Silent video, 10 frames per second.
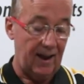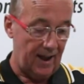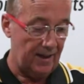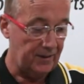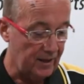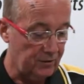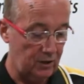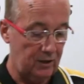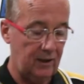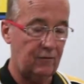And another
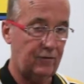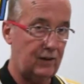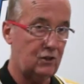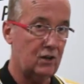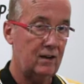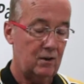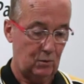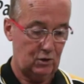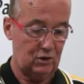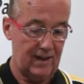unique feature
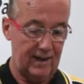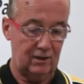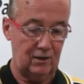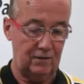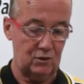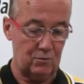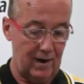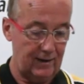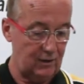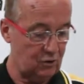which is added to this
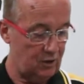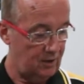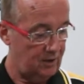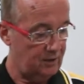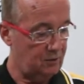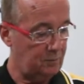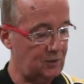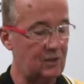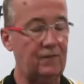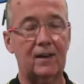range is a
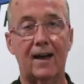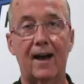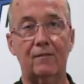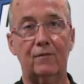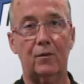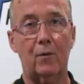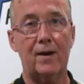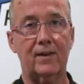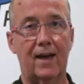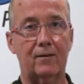Pacific arm for the
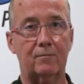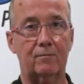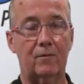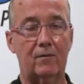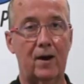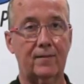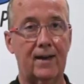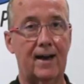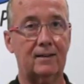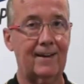
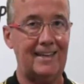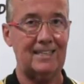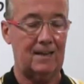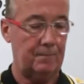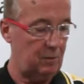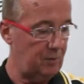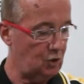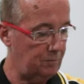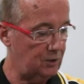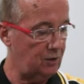Ralliart Lancer, the
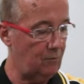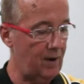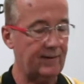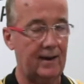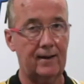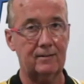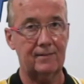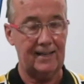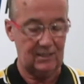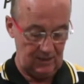Mitsubishi Ralliart
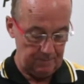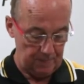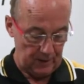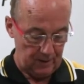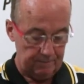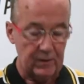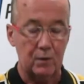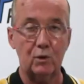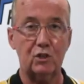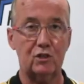Lancer,
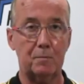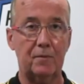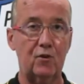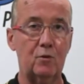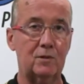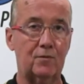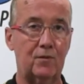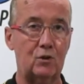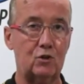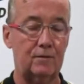which is a performance
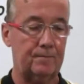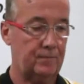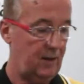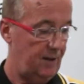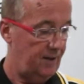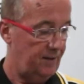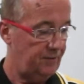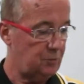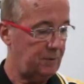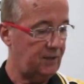version.
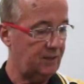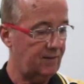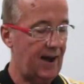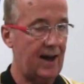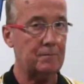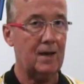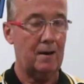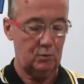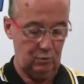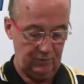This particular arm comes with